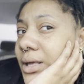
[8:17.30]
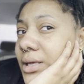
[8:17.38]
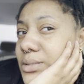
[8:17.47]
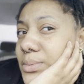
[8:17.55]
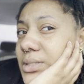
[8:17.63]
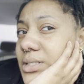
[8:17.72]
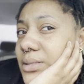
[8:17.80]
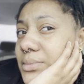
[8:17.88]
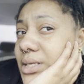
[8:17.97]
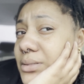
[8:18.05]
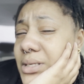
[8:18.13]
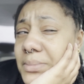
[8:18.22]
especially
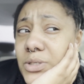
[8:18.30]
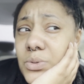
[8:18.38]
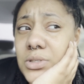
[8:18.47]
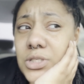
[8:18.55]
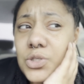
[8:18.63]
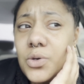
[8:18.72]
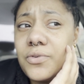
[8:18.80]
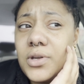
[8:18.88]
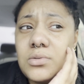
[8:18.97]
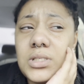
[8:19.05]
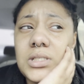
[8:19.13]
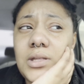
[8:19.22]
sometimes i'll be doing
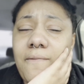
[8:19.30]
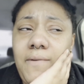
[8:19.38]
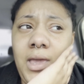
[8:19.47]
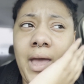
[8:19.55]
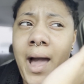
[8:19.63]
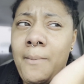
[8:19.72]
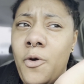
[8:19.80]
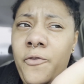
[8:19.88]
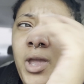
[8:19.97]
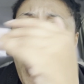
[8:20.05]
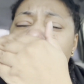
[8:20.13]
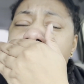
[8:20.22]
tutorials and stuff in
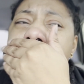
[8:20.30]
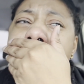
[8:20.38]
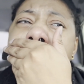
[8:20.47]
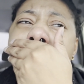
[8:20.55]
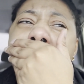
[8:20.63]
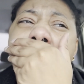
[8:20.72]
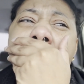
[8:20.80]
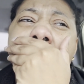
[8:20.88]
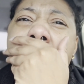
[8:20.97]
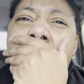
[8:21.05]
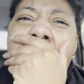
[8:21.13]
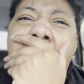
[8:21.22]
imovie
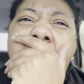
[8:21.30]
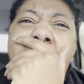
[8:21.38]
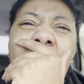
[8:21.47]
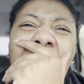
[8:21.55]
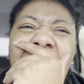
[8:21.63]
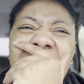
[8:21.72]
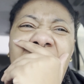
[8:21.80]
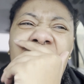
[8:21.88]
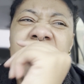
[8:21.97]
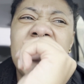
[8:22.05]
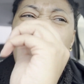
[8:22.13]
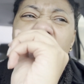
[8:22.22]
i oh, like the
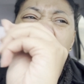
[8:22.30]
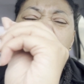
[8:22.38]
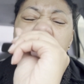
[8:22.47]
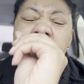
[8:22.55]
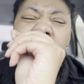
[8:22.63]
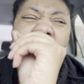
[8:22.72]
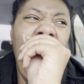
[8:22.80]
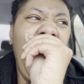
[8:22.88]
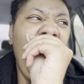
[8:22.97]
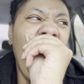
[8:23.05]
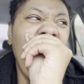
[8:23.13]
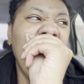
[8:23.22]
result
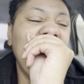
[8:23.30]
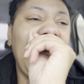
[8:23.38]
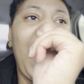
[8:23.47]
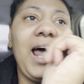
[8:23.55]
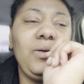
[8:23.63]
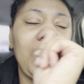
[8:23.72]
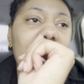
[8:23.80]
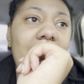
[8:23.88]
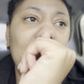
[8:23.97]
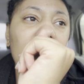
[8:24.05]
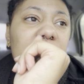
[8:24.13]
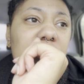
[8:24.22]
Ugh, I don't like
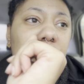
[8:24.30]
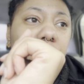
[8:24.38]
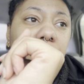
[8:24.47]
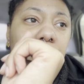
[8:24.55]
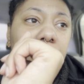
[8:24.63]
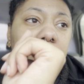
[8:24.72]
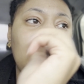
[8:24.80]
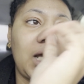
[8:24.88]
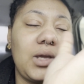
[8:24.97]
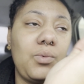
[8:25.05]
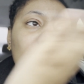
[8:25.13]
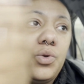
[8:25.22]
iMovie Zoom.
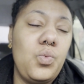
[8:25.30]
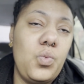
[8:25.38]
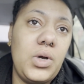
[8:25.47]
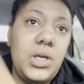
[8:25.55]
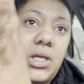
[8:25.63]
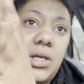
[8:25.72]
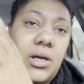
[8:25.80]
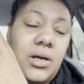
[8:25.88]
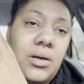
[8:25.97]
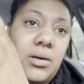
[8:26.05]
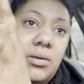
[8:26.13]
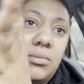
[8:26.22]
Like when you want it
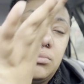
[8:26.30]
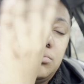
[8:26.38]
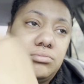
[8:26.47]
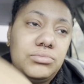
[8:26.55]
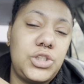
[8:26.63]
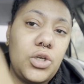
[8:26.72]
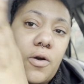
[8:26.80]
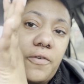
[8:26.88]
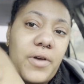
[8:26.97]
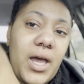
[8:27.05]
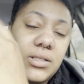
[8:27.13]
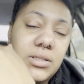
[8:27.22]
um, to go
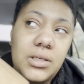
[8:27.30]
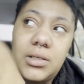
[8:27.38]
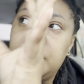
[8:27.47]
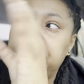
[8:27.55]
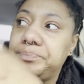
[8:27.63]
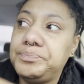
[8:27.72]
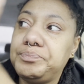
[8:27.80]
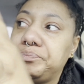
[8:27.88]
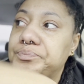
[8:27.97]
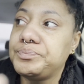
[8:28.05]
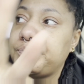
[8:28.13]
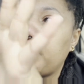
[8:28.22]
faster
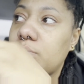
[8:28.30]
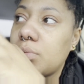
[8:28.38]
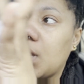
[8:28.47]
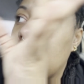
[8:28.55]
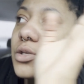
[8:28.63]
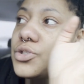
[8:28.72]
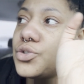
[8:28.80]
and